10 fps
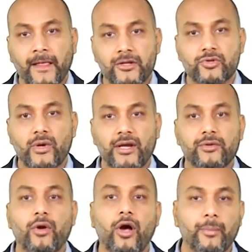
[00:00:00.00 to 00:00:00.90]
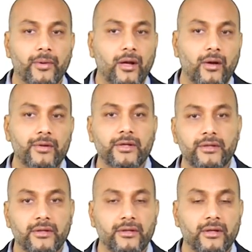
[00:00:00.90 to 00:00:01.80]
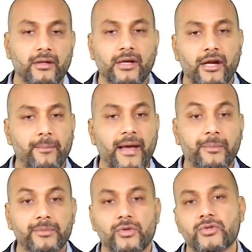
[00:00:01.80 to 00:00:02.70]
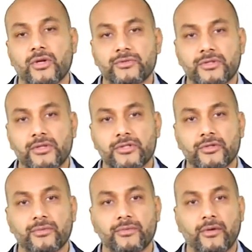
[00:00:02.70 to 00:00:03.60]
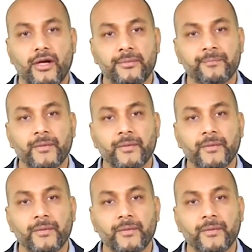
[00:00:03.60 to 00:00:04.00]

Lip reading: trying to hop around and kind of map those on also. All right.